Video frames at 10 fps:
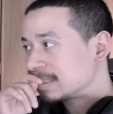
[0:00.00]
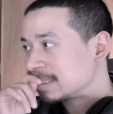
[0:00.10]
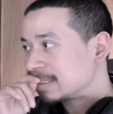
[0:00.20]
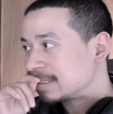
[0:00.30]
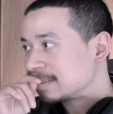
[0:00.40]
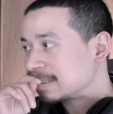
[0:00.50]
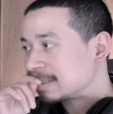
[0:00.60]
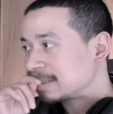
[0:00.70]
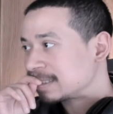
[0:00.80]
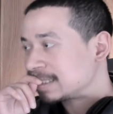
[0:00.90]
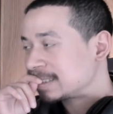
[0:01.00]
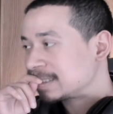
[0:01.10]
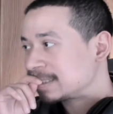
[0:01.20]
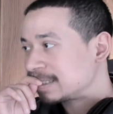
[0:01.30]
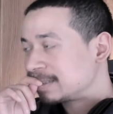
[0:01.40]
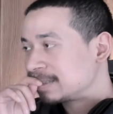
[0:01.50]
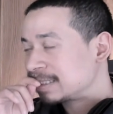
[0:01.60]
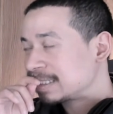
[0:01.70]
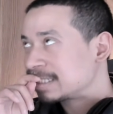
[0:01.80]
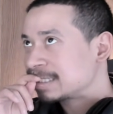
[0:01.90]
and and I didn't. I
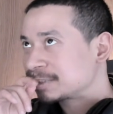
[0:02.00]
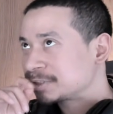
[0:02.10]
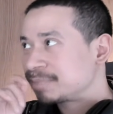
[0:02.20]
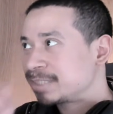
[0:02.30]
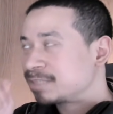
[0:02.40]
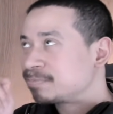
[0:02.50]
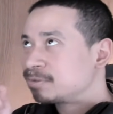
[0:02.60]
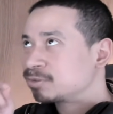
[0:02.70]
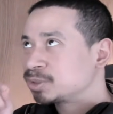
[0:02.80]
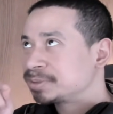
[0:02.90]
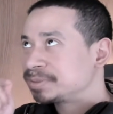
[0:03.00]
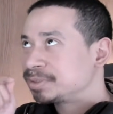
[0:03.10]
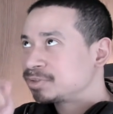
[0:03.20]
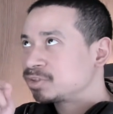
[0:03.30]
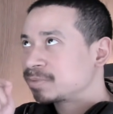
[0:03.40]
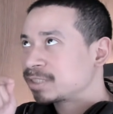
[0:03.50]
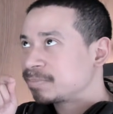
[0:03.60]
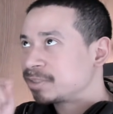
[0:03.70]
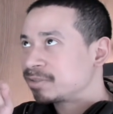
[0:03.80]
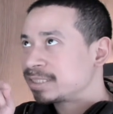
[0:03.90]
I actually made a post to YouTube
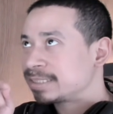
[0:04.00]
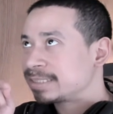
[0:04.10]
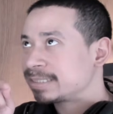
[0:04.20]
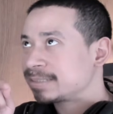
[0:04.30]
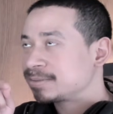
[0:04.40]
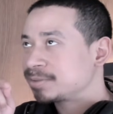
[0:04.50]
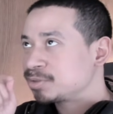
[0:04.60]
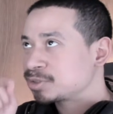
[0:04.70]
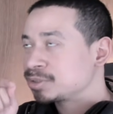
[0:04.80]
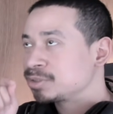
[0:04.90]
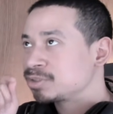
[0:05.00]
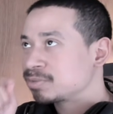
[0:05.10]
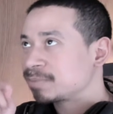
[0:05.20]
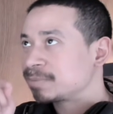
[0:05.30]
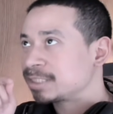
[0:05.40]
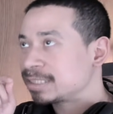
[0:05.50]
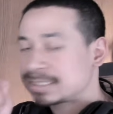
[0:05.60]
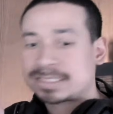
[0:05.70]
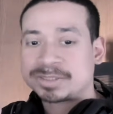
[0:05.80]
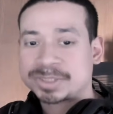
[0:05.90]
community YouTube community
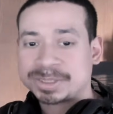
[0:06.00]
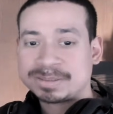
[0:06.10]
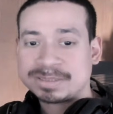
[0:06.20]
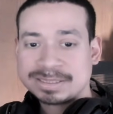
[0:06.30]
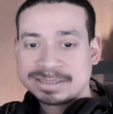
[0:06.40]
discussion.